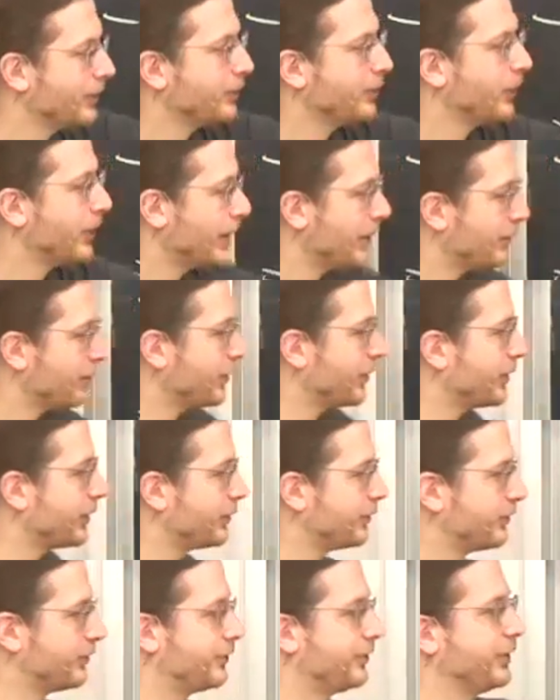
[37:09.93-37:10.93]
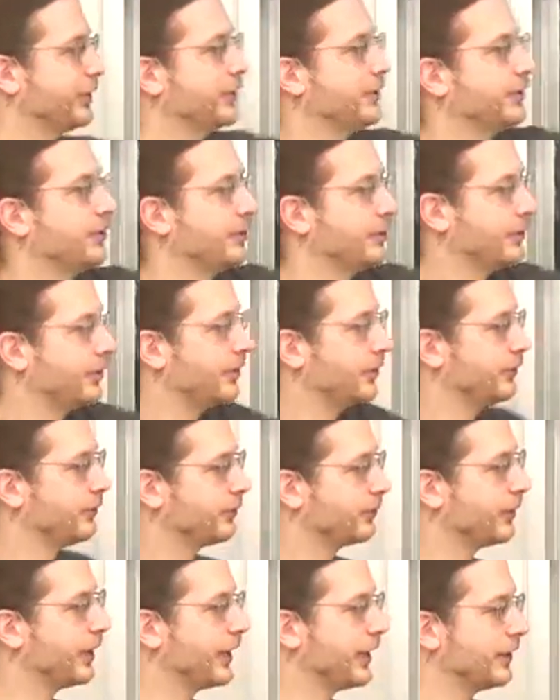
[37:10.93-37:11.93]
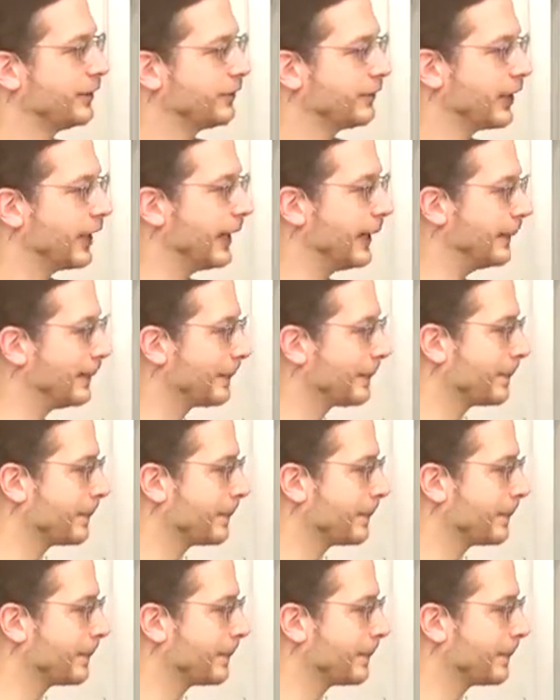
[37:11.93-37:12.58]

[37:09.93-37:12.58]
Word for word: whatever is in this right-hand side.